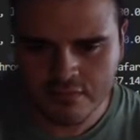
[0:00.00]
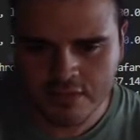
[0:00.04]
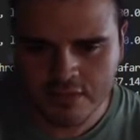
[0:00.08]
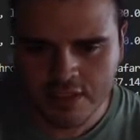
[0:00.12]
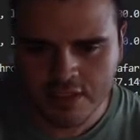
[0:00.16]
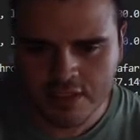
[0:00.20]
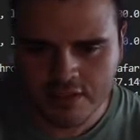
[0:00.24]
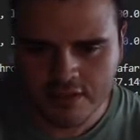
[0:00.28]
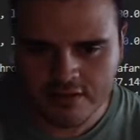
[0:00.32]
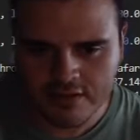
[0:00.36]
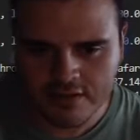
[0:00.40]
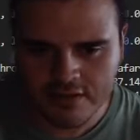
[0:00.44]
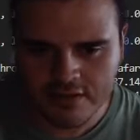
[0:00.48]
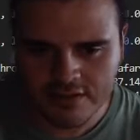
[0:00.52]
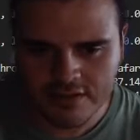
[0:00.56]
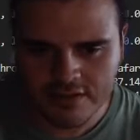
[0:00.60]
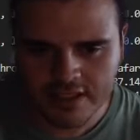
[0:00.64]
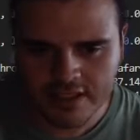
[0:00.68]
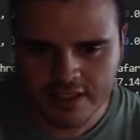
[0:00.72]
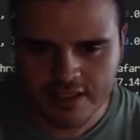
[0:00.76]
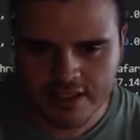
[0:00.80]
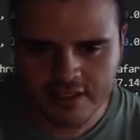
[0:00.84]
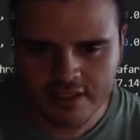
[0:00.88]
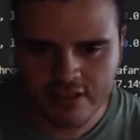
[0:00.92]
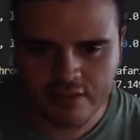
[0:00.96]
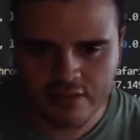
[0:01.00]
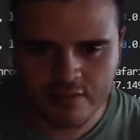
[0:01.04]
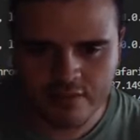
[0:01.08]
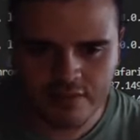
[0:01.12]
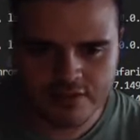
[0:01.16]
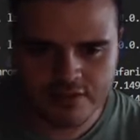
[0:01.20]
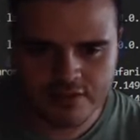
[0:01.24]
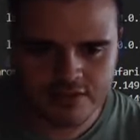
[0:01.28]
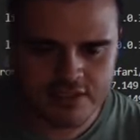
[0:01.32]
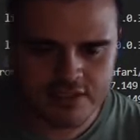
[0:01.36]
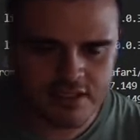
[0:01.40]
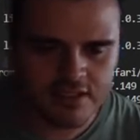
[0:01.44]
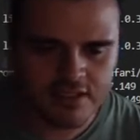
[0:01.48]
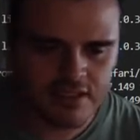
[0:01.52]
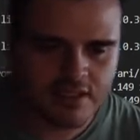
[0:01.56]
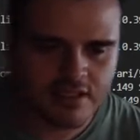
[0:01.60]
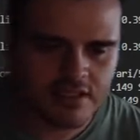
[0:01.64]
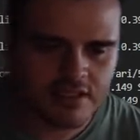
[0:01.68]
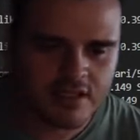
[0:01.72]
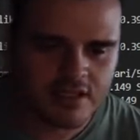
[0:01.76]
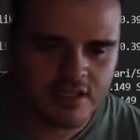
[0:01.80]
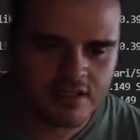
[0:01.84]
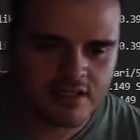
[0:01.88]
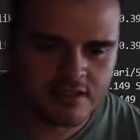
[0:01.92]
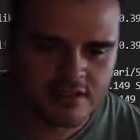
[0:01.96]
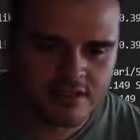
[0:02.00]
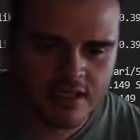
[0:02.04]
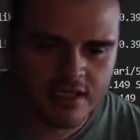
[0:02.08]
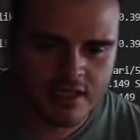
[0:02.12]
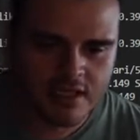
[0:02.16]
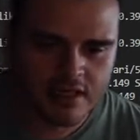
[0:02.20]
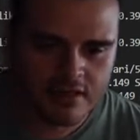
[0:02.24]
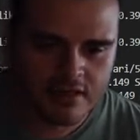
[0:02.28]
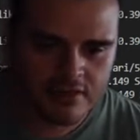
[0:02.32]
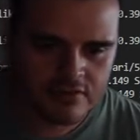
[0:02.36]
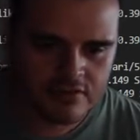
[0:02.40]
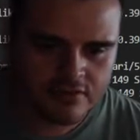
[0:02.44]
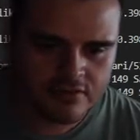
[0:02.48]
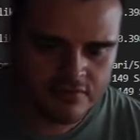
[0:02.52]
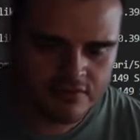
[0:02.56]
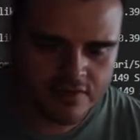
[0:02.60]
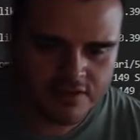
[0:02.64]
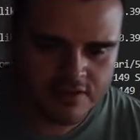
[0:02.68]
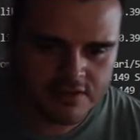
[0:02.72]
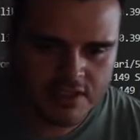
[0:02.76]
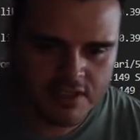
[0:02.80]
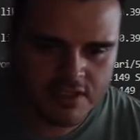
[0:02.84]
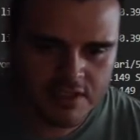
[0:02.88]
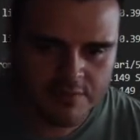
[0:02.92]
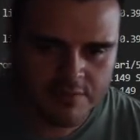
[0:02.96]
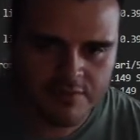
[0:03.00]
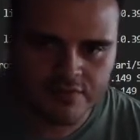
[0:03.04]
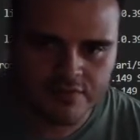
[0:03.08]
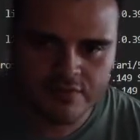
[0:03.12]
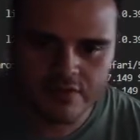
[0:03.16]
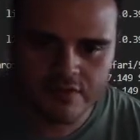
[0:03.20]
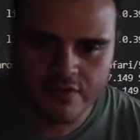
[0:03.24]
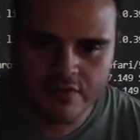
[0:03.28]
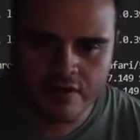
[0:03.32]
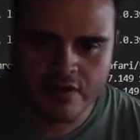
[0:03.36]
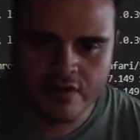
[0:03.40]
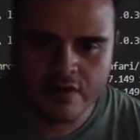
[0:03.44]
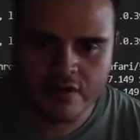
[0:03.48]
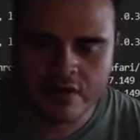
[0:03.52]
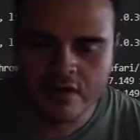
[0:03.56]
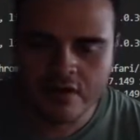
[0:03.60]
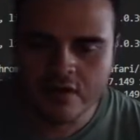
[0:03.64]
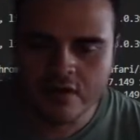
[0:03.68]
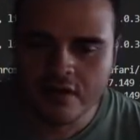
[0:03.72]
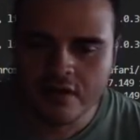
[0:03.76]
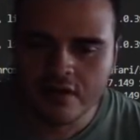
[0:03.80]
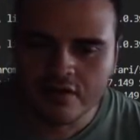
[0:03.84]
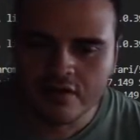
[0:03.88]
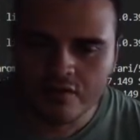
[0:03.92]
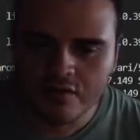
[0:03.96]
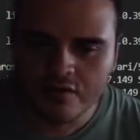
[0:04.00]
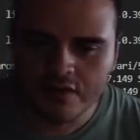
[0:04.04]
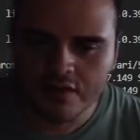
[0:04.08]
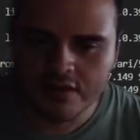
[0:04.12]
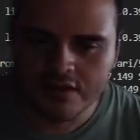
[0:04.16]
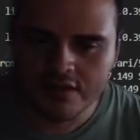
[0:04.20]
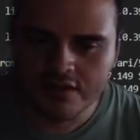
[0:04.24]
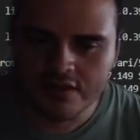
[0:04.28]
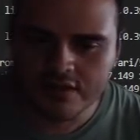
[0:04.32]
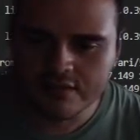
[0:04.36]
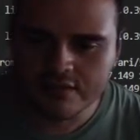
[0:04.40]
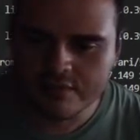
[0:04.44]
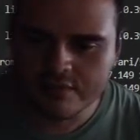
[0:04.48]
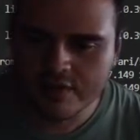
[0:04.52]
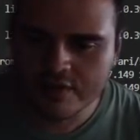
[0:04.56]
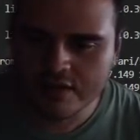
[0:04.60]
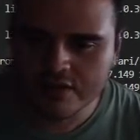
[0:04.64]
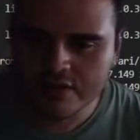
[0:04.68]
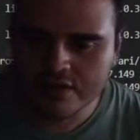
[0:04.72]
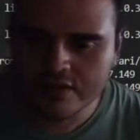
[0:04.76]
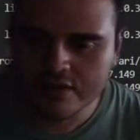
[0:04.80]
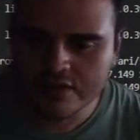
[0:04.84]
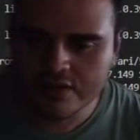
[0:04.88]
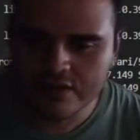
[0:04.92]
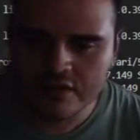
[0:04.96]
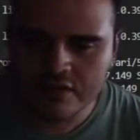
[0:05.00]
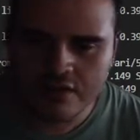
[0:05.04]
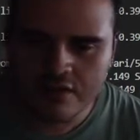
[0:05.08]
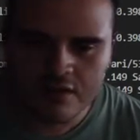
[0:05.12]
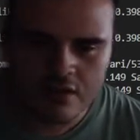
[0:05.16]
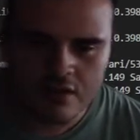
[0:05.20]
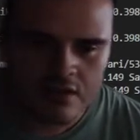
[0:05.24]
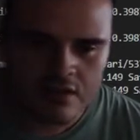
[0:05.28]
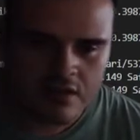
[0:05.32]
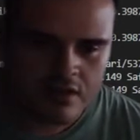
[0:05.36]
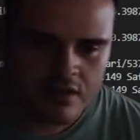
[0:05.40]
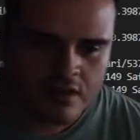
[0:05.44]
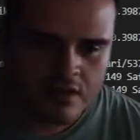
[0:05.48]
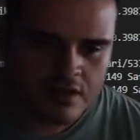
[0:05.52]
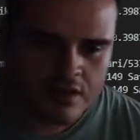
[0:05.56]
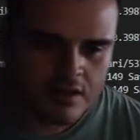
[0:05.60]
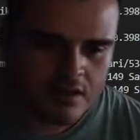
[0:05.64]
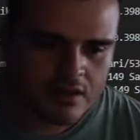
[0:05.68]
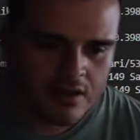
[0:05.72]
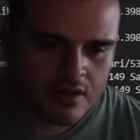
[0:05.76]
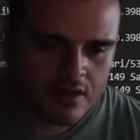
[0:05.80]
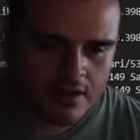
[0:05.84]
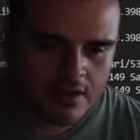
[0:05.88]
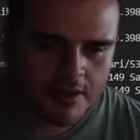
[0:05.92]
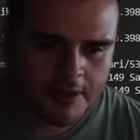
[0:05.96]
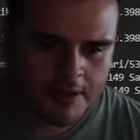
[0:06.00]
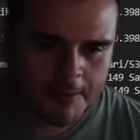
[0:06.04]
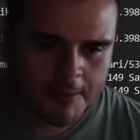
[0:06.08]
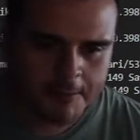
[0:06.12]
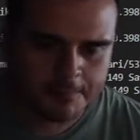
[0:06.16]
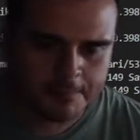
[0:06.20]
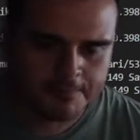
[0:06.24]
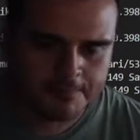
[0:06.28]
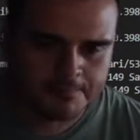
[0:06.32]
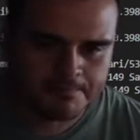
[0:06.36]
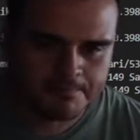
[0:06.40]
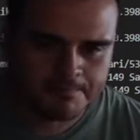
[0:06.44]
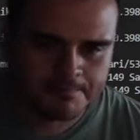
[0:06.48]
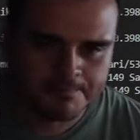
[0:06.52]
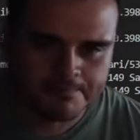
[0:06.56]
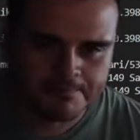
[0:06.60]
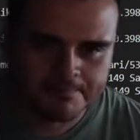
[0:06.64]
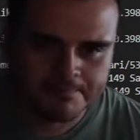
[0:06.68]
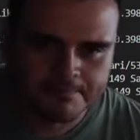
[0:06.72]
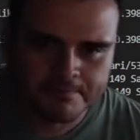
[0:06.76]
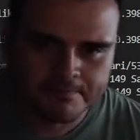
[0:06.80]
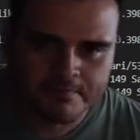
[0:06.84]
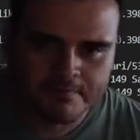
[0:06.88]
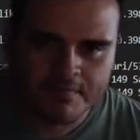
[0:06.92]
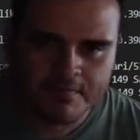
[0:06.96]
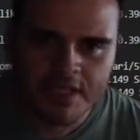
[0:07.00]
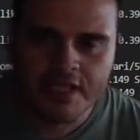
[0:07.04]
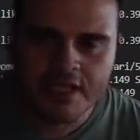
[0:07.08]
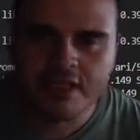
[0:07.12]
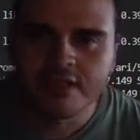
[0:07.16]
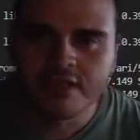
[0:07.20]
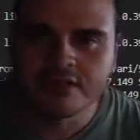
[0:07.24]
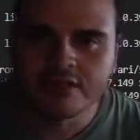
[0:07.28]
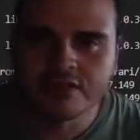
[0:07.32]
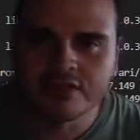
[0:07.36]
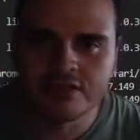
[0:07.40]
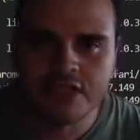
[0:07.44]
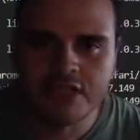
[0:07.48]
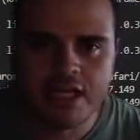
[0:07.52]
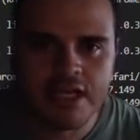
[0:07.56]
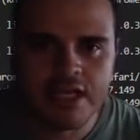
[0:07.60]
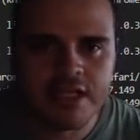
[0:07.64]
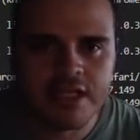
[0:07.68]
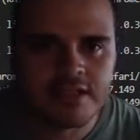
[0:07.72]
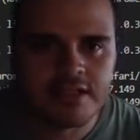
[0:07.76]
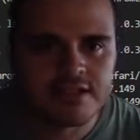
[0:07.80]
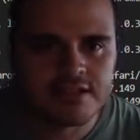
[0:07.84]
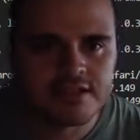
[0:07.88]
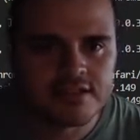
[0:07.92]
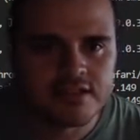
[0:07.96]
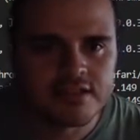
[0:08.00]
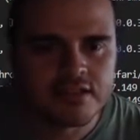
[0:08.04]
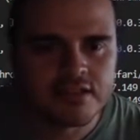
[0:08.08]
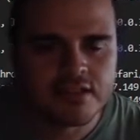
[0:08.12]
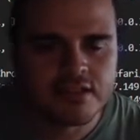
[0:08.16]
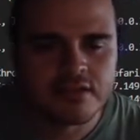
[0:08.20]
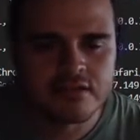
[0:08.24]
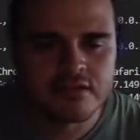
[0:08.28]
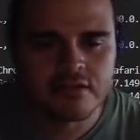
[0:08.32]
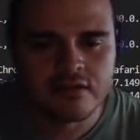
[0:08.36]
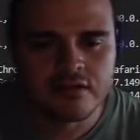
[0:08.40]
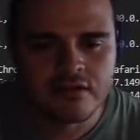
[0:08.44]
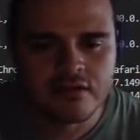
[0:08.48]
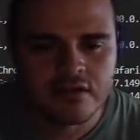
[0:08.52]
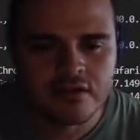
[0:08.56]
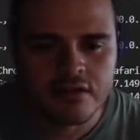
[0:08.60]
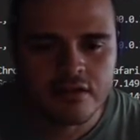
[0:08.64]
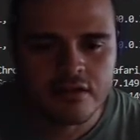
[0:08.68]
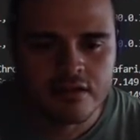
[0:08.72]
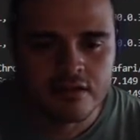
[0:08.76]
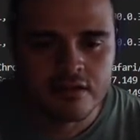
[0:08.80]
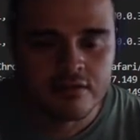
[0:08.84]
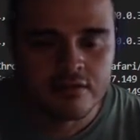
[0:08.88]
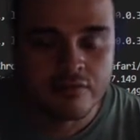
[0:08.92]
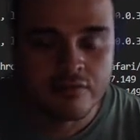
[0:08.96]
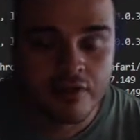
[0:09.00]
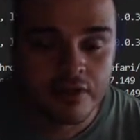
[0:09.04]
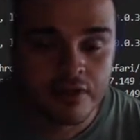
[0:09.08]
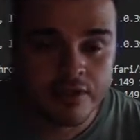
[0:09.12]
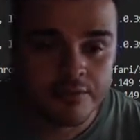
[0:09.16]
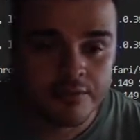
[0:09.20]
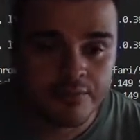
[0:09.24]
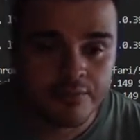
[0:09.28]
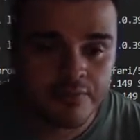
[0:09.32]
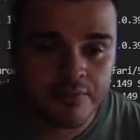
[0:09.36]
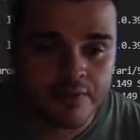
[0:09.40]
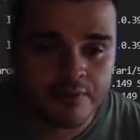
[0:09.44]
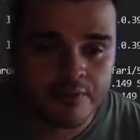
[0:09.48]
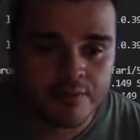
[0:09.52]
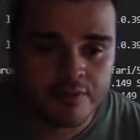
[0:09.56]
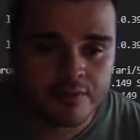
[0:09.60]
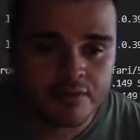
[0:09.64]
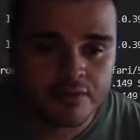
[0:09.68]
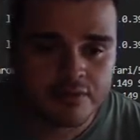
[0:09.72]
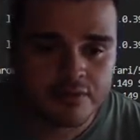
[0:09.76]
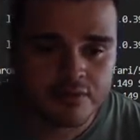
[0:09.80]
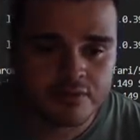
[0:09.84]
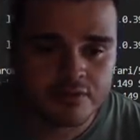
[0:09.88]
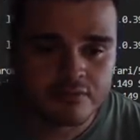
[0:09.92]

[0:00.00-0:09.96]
there's like a double state there. Yeah, I'm going to fix that before releasing the version. So yeah, well, in previous